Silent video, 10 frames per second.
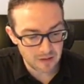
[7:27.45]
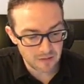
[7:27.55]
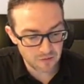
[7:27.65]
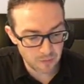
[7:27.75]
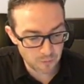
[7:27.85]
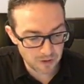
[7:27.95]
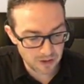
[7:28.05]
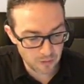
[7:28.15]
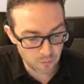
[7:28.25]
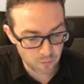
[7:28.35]

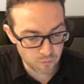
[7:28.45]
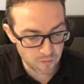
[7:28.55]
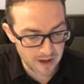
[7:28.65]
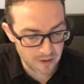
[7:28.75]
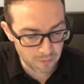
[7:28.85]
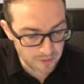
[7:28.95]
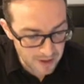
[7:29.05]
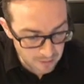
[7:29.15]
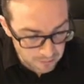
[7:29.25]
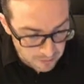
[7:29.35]
somewhere right
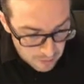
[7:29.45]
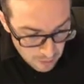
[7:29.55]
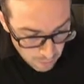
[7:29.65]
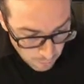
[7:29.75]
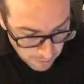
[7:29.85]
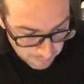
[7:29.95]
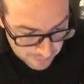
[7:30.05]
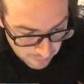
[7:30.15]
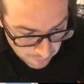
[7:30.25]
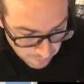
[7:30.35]
around what
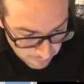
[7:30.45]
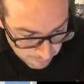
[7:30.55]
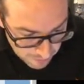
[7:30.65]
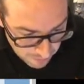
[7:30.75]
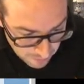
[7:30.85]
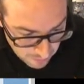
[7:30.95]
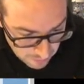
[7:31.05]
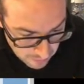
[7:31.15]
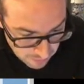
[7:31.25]
appears to be